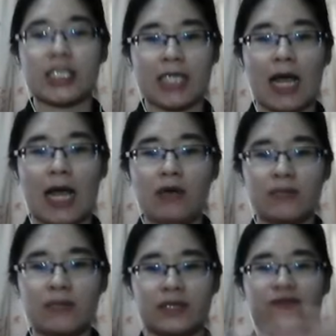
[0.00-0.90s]
out
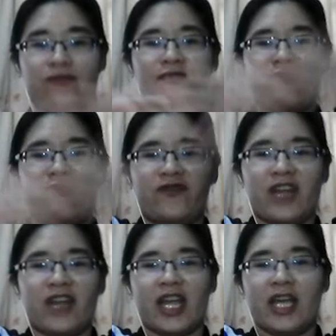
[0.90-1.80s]
means
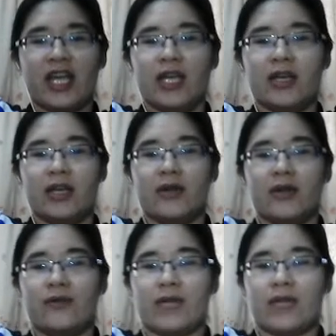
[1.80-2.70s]

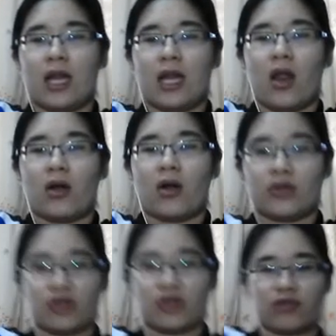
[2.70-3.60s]
very long.
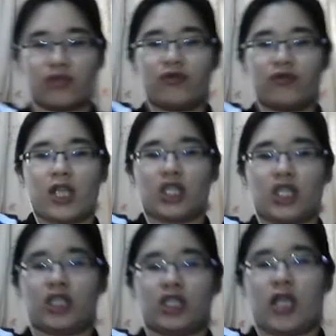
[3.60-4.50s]
You
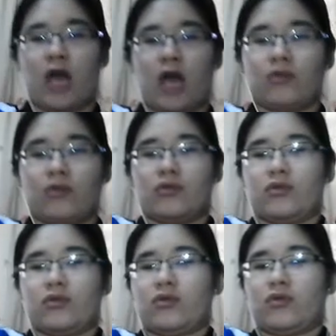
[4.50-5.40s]
stretch out
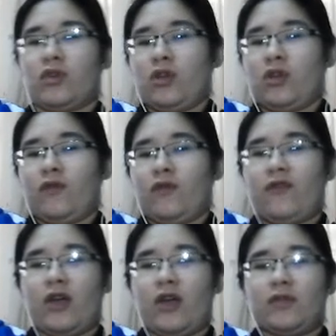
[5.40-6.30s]

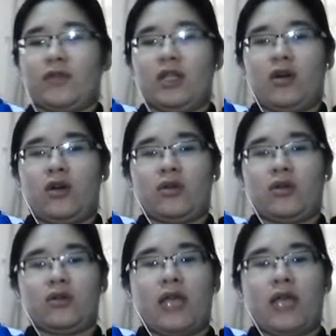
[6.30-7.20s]
very long.
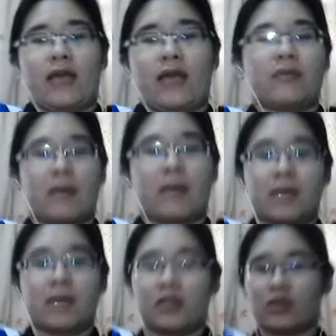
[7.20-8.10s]
And remember
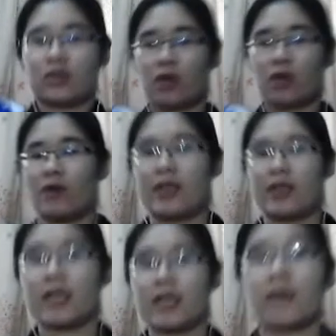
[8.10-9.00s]
the story that